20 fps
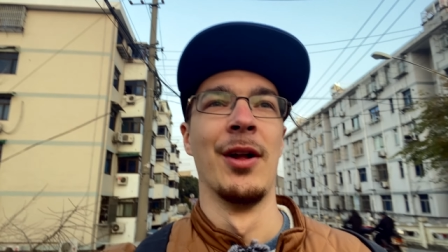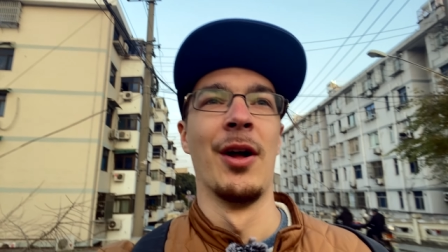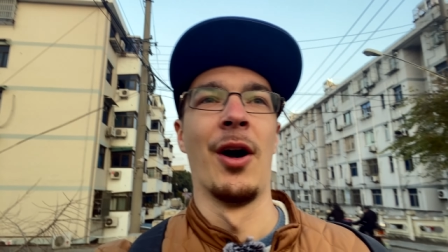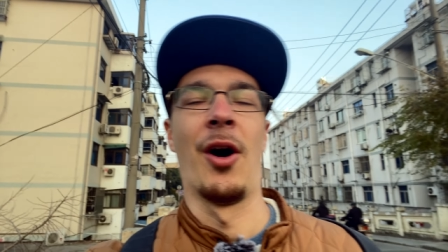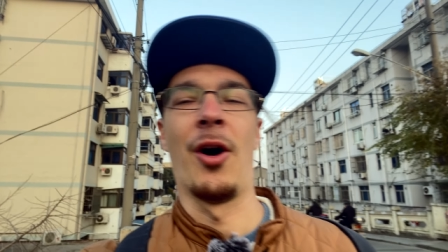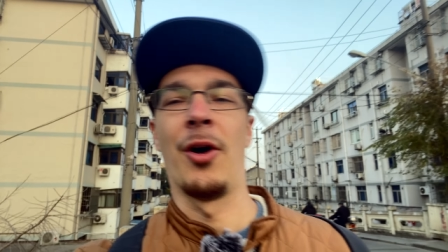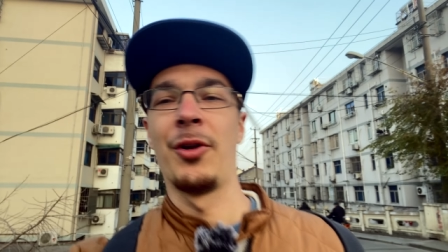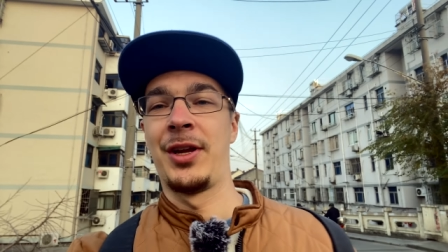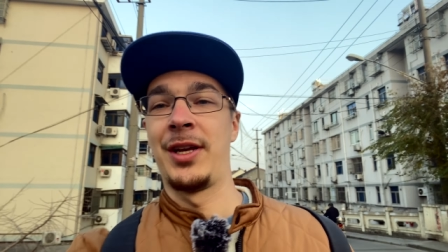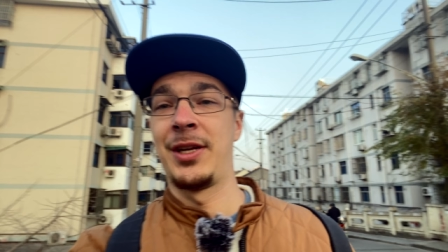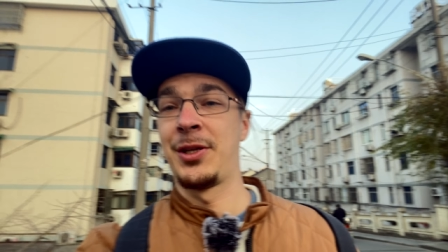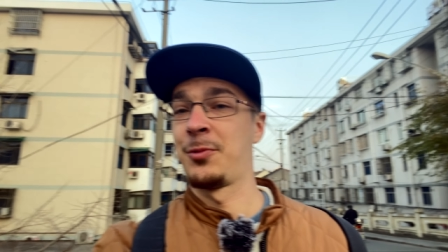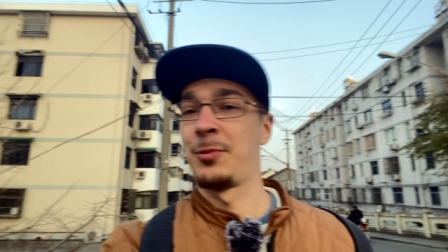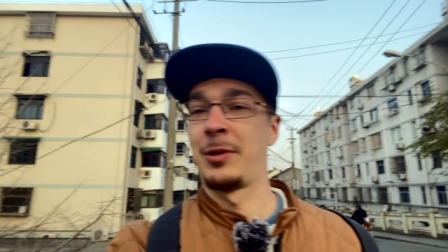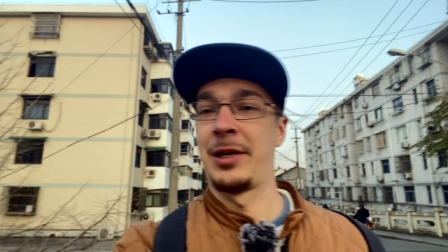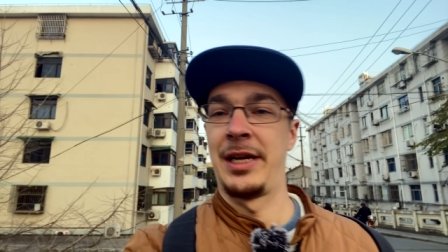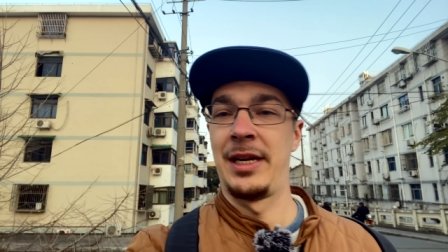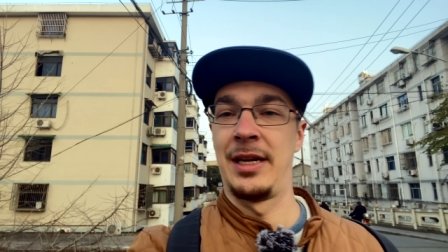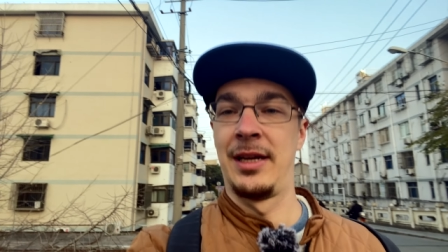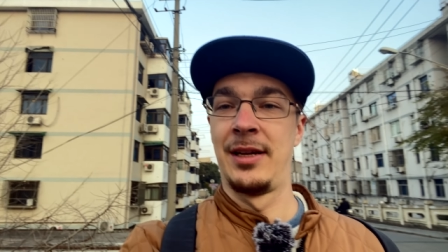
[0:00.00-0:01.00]
on his
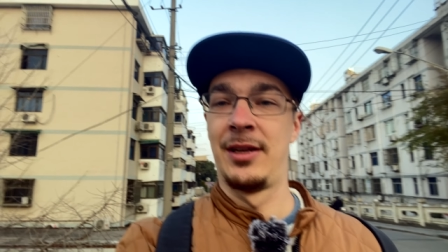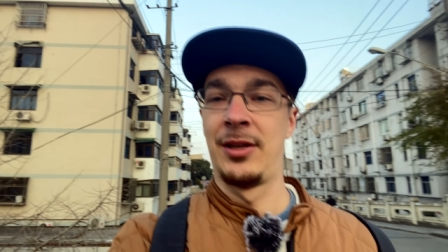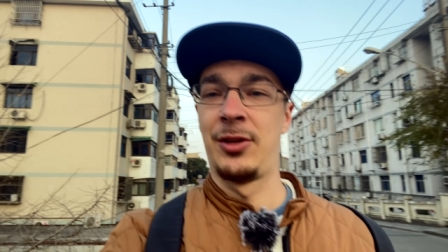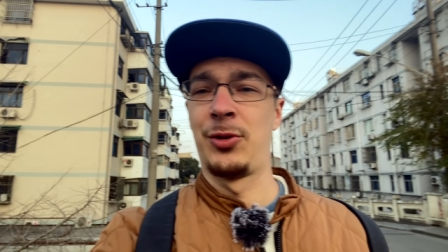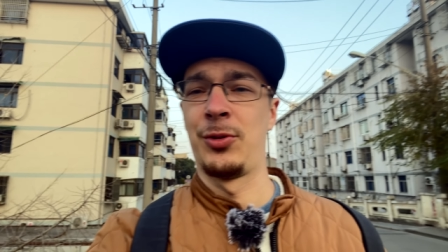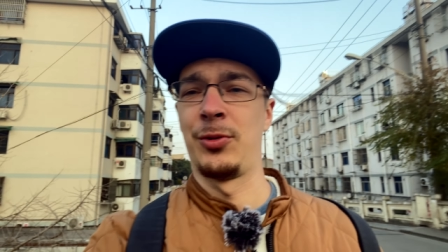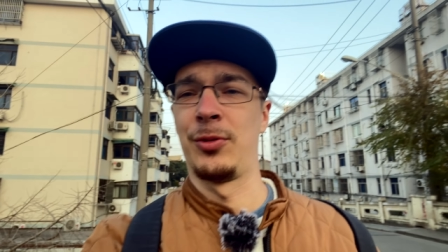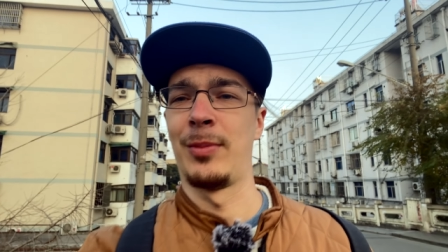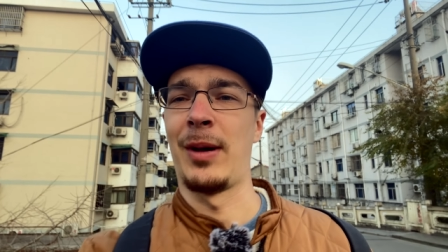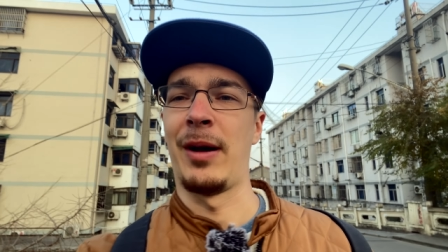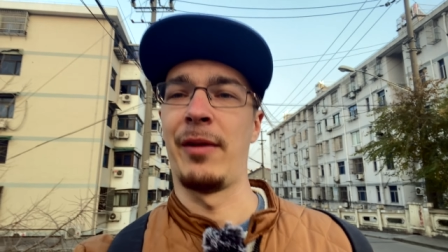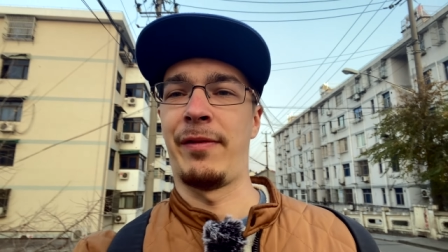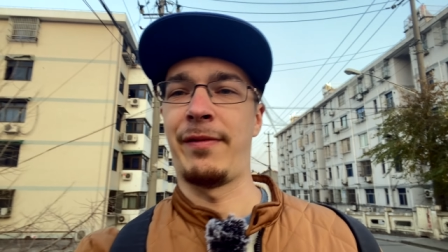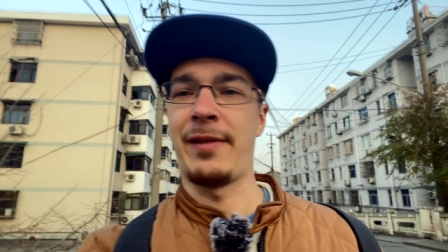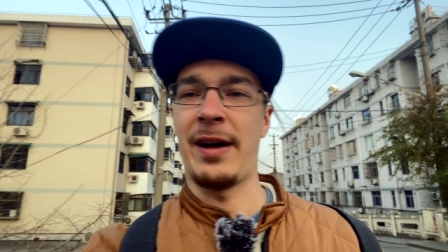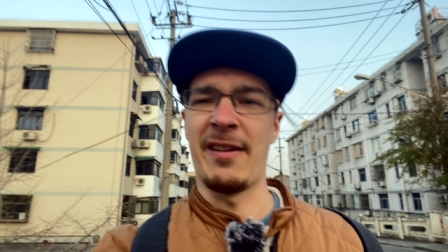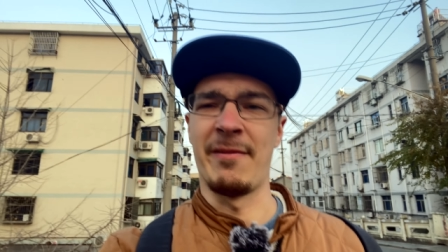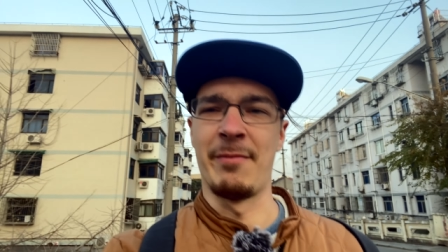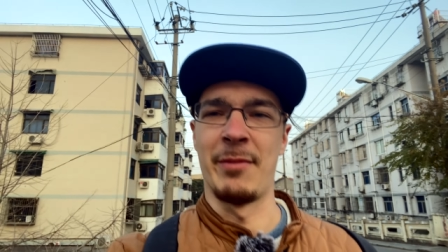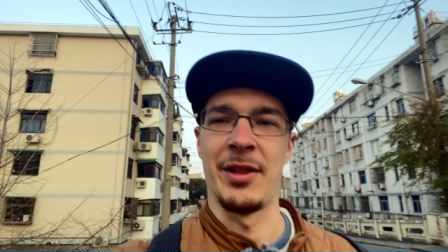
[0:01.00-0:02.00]
way to about
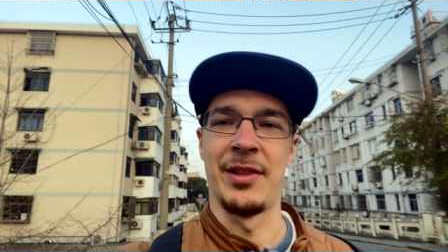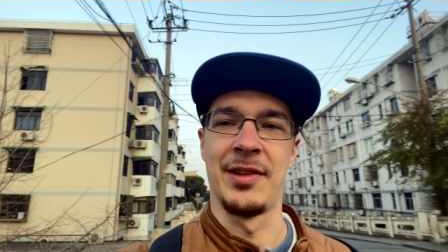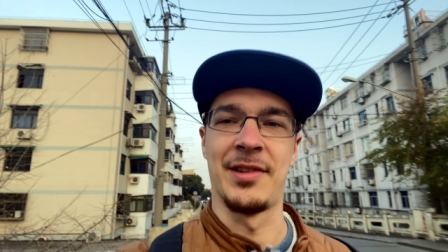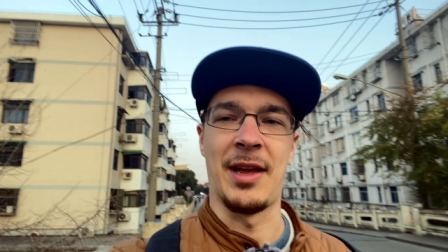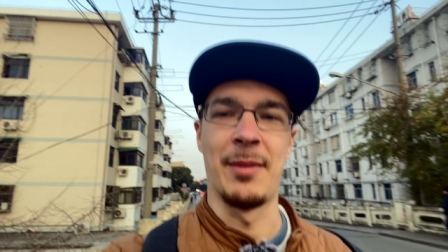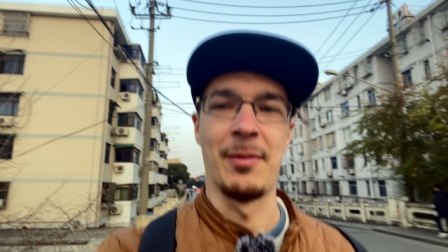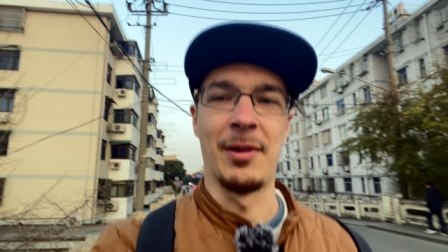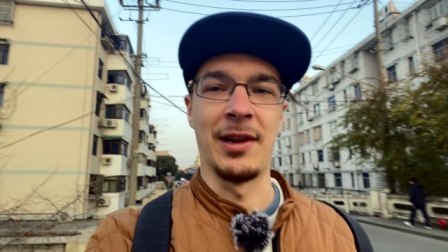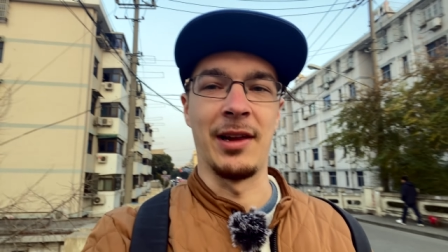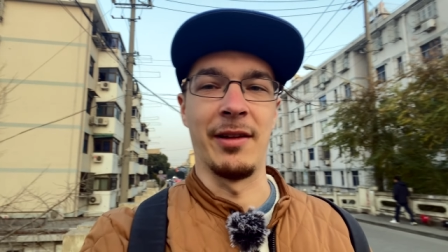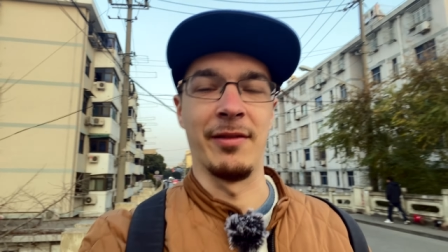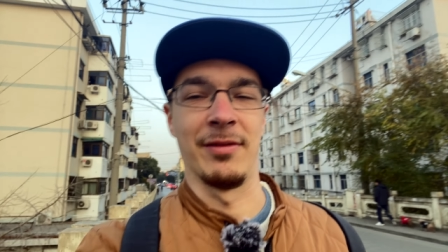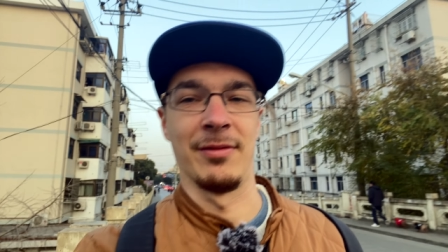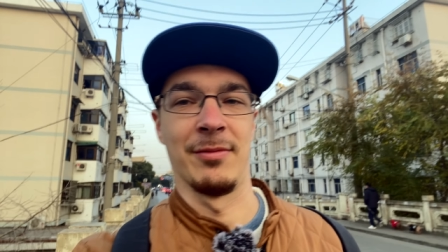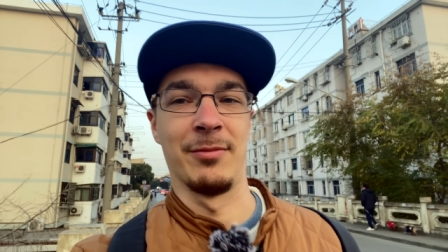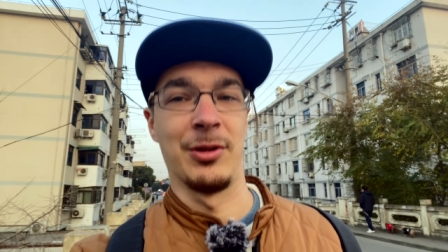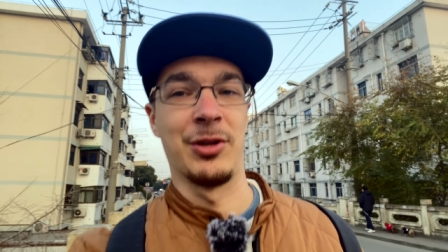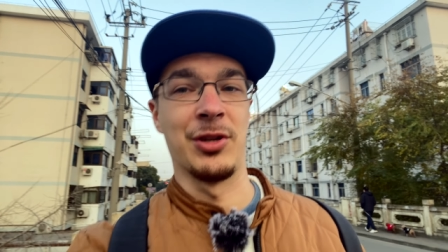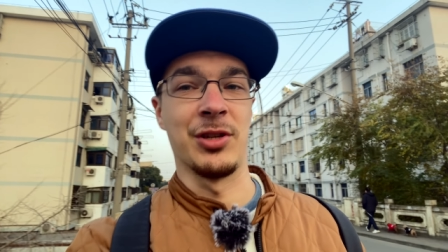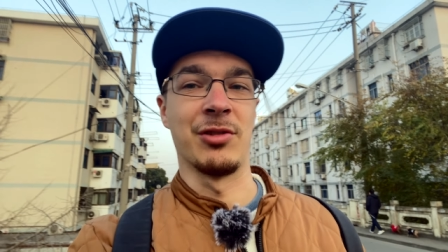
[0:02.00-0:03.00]
5 months, I believe,
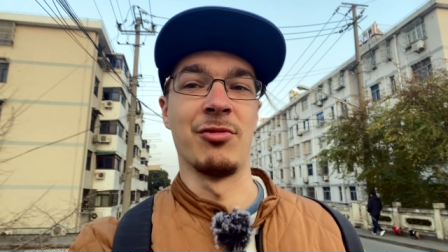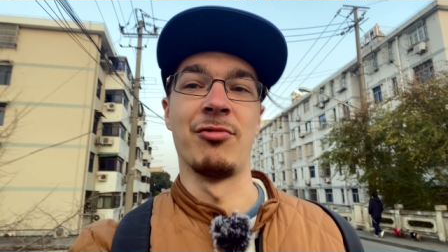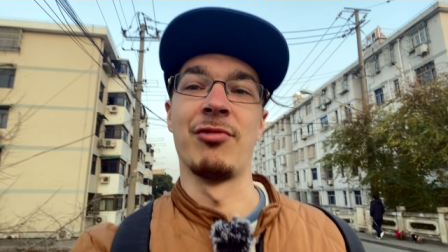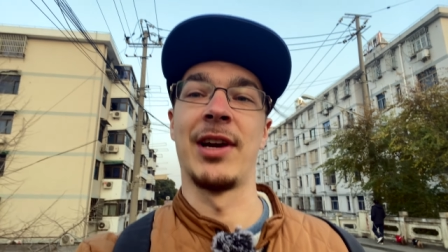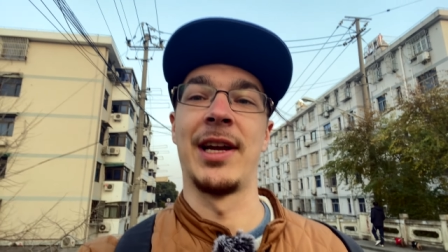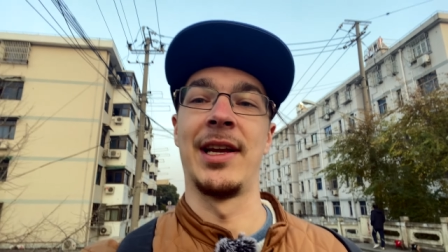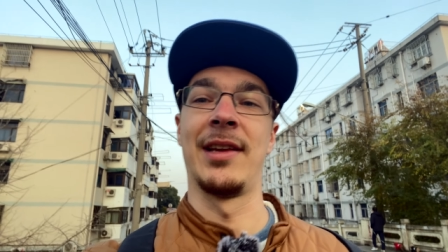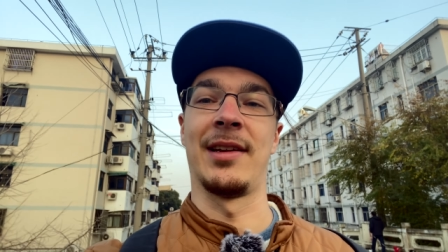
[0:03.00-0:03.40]
which is great.